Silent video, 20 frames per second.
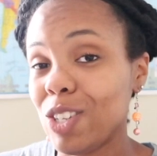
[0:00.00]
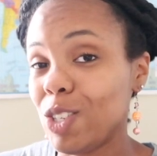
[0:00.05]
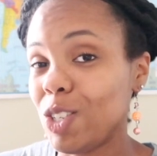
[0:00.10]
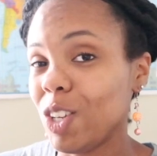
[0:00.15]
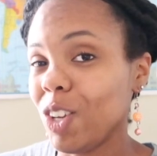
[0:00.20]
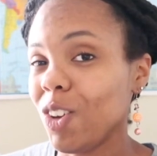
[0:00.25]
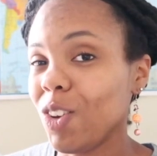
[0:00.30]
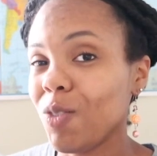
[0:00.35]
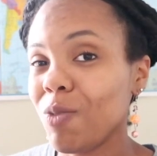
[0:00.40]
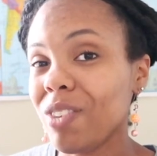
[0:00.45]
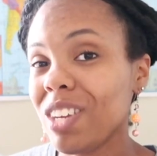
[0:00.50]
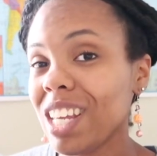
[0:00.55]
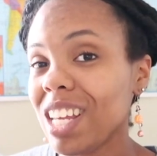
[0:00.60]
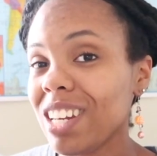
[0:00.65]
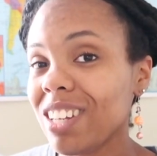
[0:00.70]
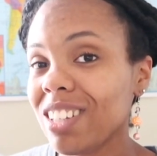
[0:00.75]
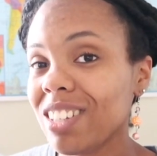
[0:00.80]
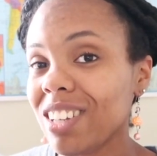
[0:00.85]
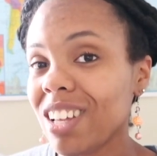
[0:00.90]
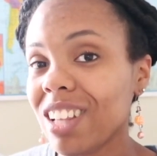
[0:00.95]
do
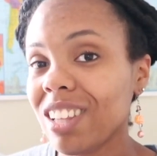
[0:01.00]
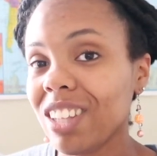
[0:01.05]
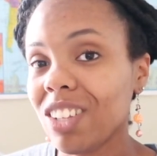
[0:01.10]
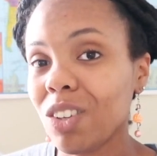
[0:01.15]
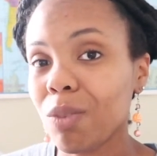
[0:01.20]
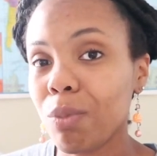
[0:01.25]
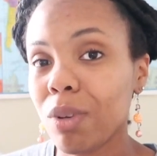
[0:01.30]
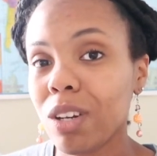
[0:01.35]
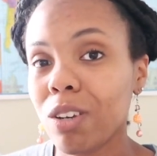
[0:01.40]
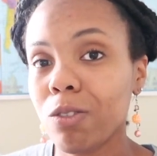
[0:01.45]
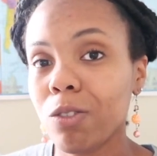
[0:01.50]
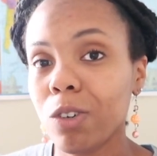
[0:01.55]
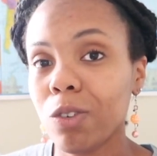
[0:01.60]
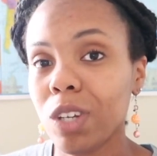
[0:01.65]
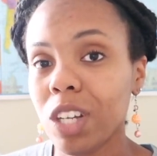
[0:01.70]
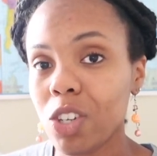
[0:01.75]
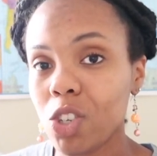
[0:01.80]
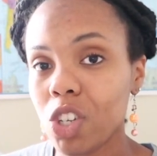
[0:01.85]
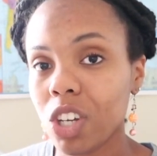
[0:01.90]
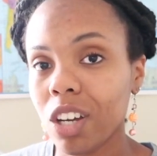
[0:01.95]
need a little bit of a
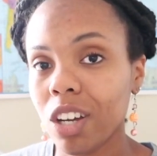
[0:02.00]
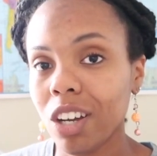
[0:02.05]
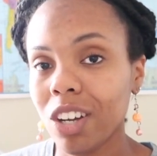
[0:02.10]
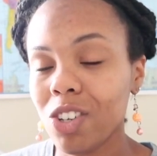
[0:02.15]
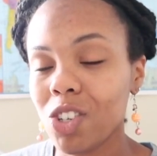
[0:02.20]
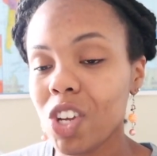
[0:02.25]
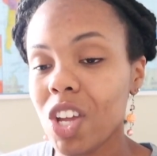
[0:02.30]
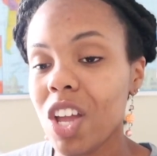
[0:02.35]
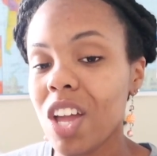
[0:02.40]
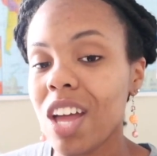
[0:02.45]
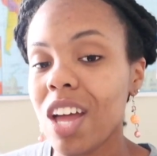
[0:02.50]
recharge.